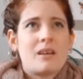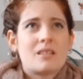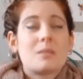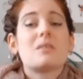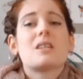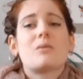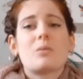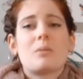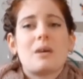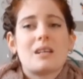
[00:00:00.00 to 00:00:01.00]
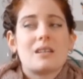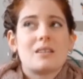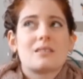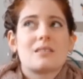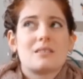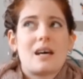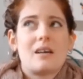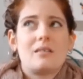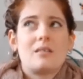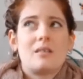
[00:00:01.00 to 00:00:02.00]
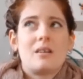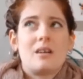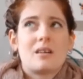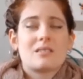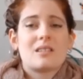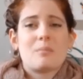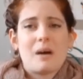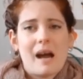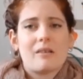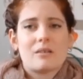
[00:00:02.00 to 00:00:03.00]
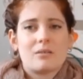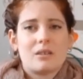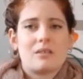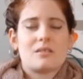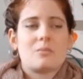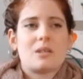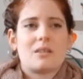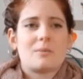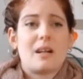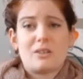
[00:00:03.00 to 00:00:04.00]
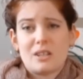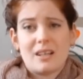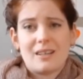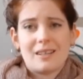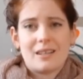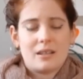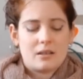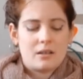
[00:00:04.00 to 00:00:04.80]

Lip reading: It's a bit different when I'm making things to sell, because then I'm paranoid that someone else will actually like it.